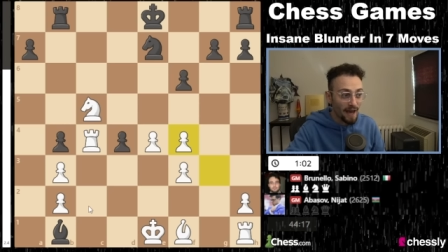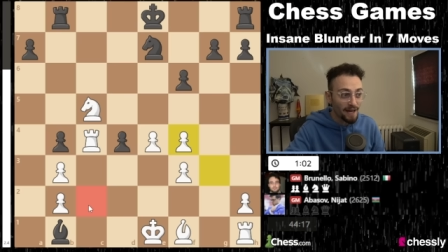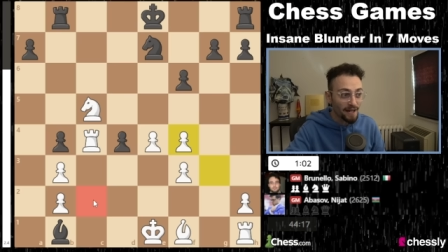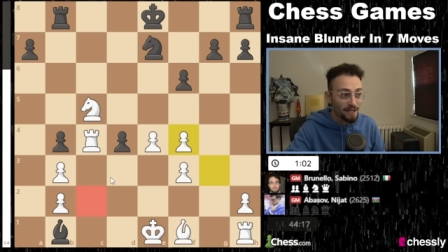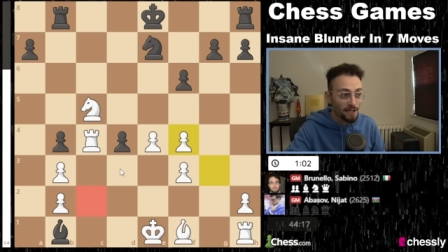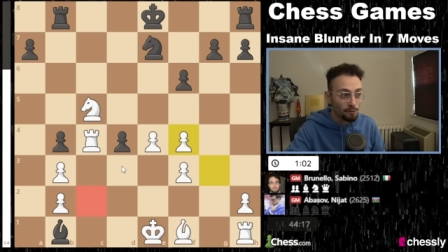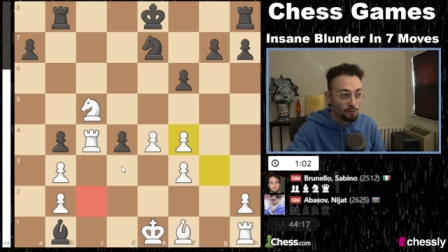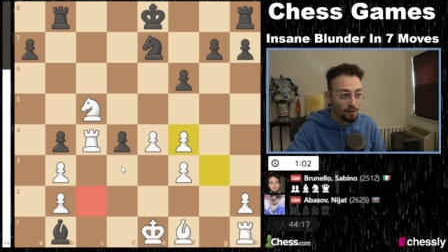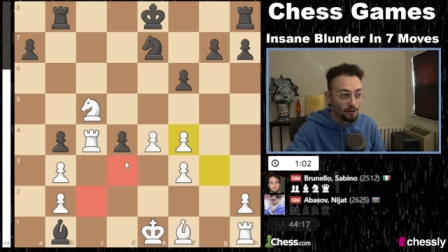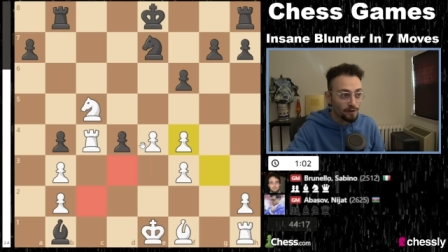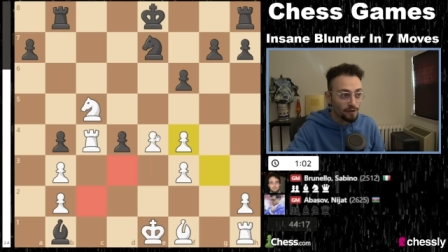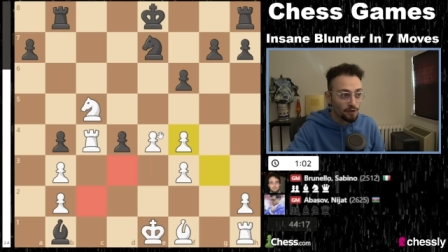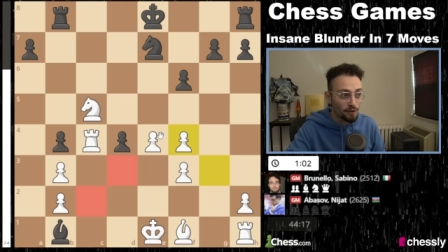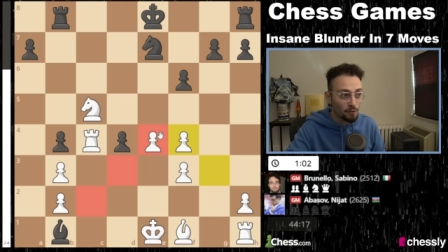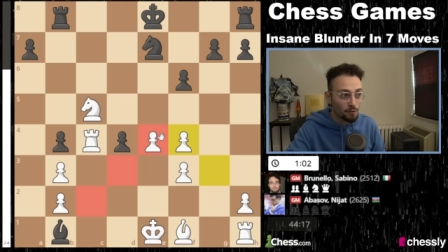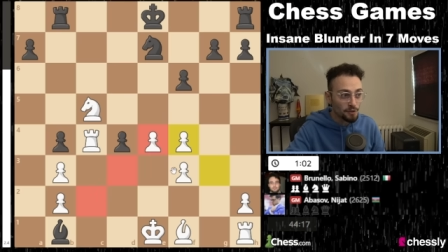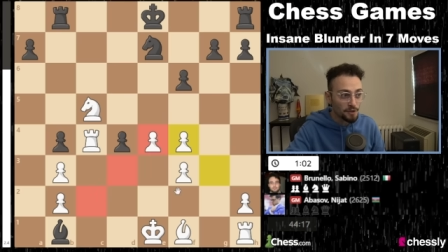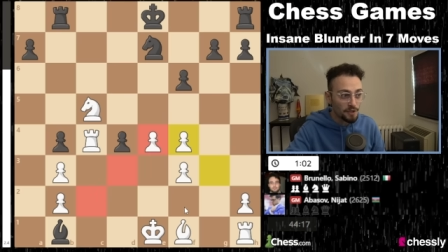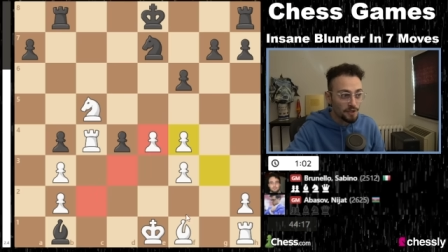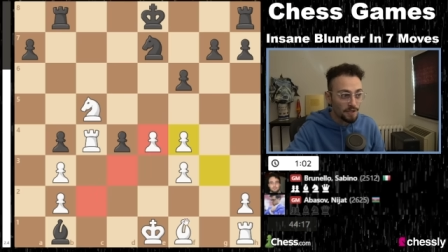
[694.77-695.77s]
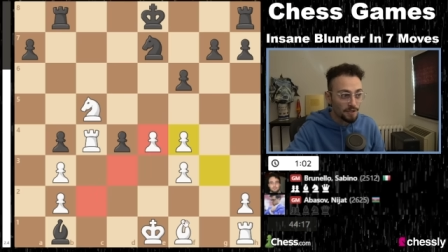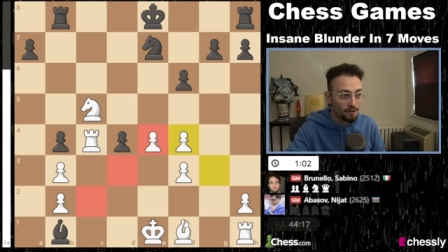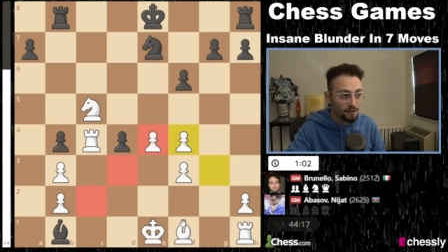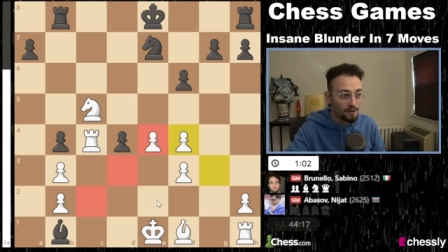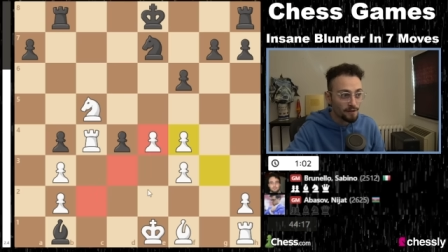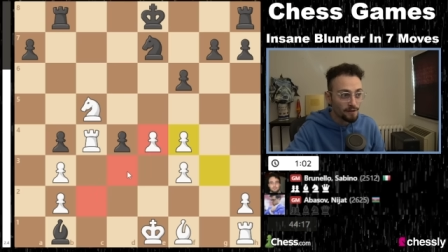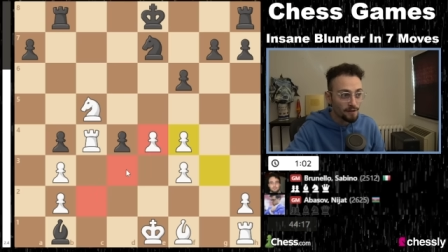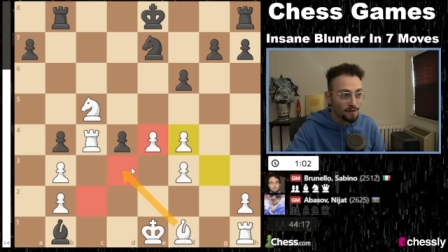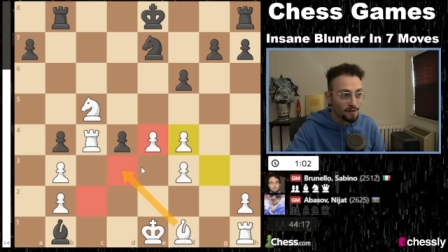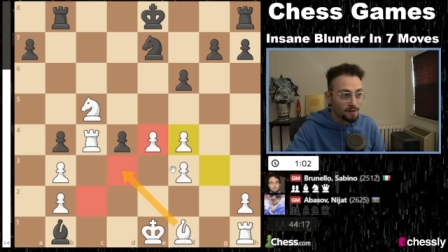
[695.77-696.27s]
Anywhere it goes
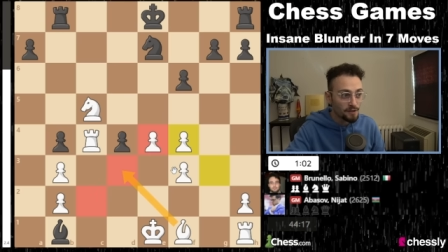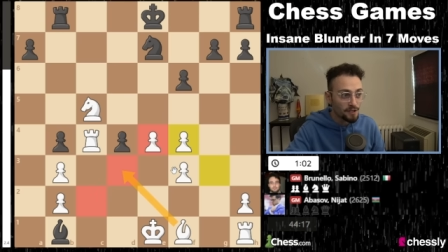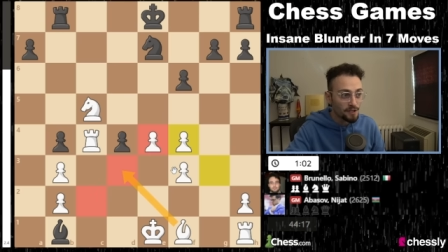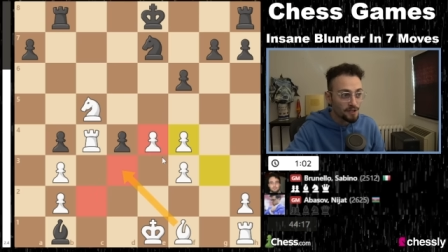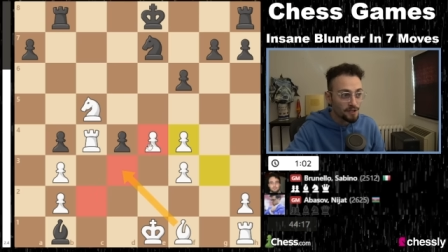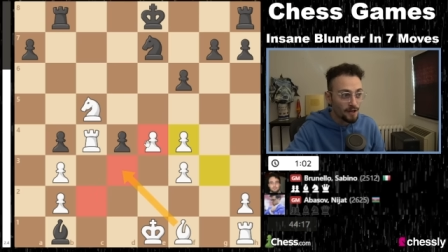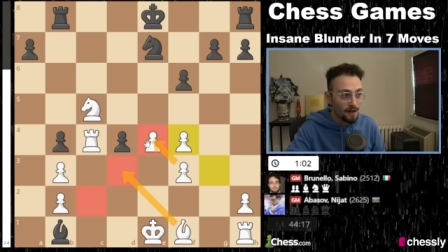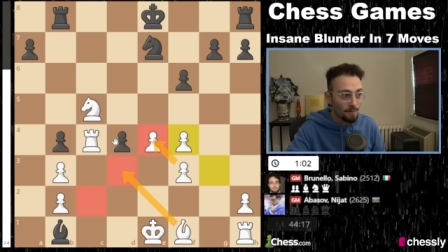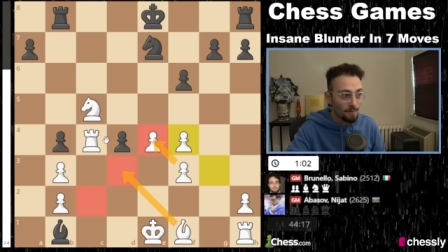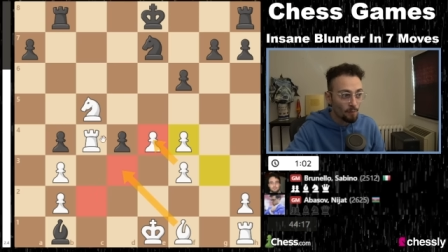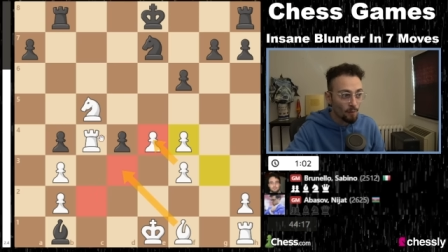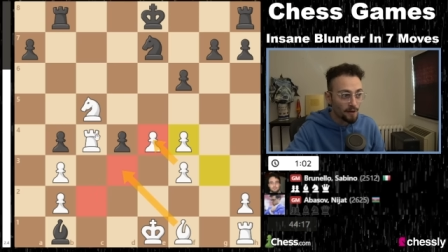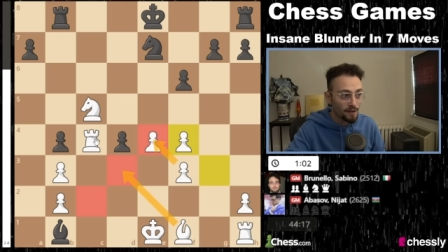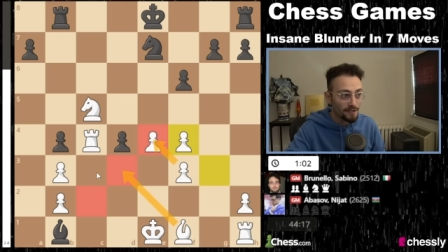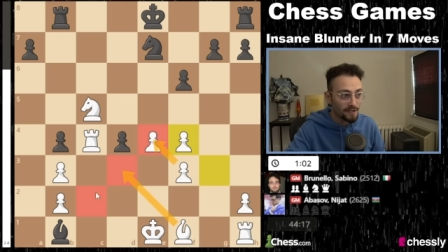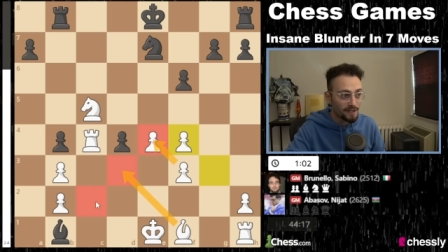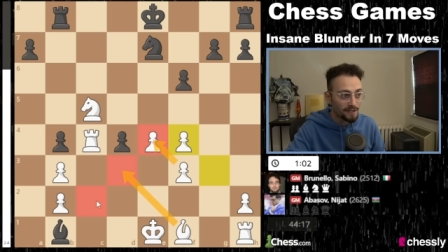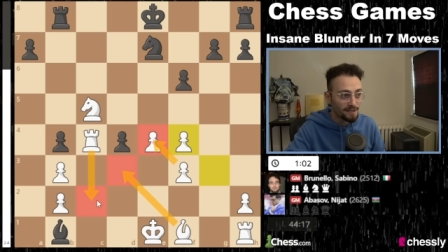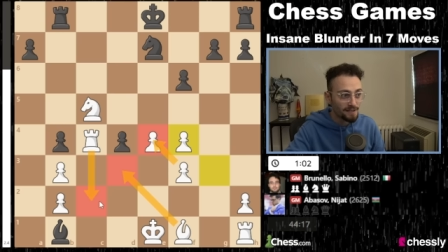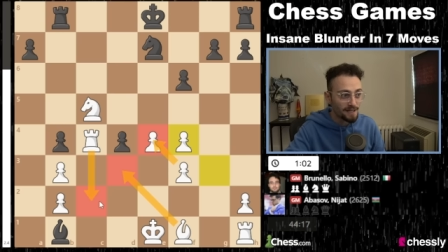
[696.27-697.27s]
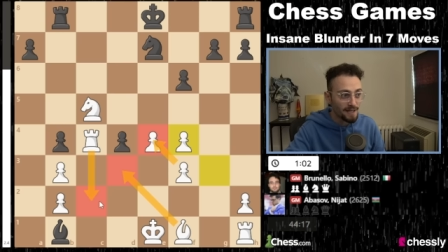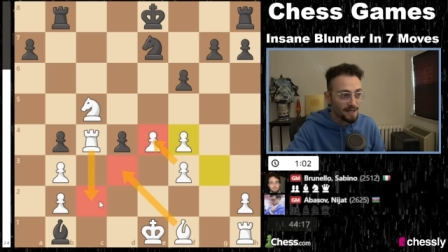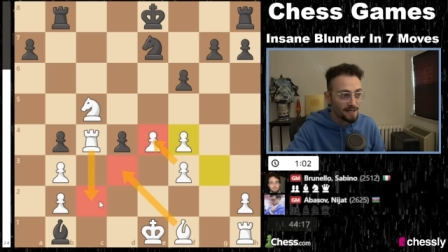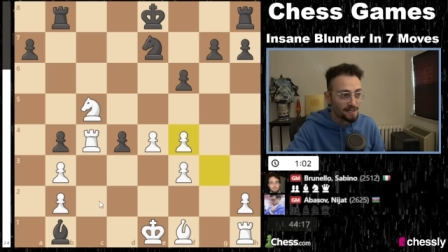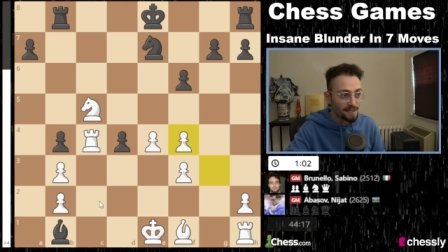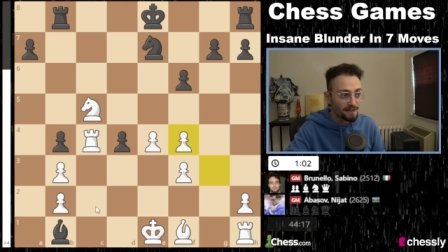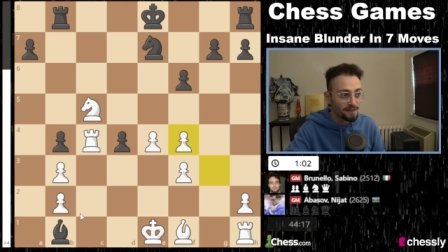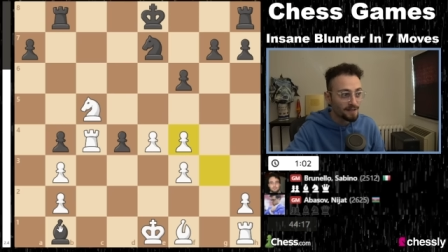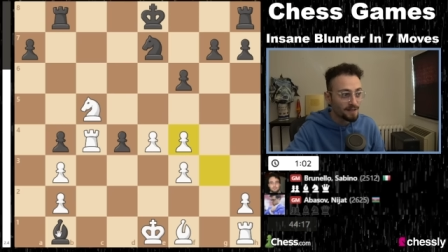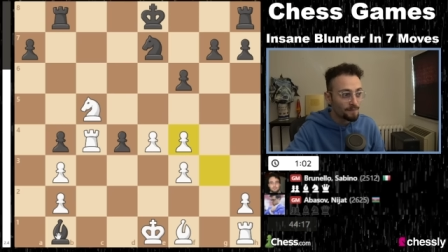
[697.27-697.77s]
here, someone can
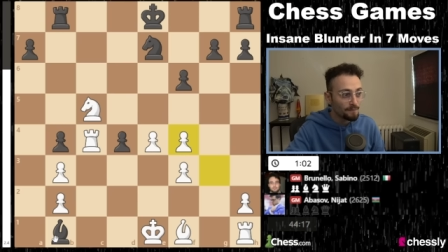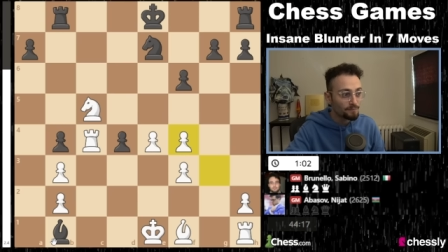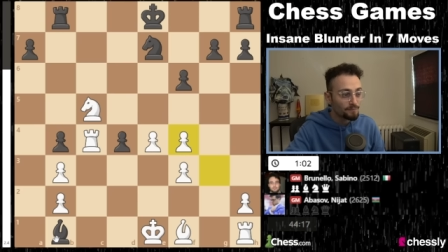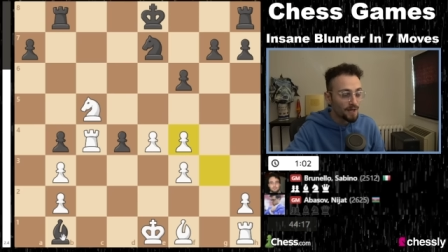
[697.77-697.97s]
take it.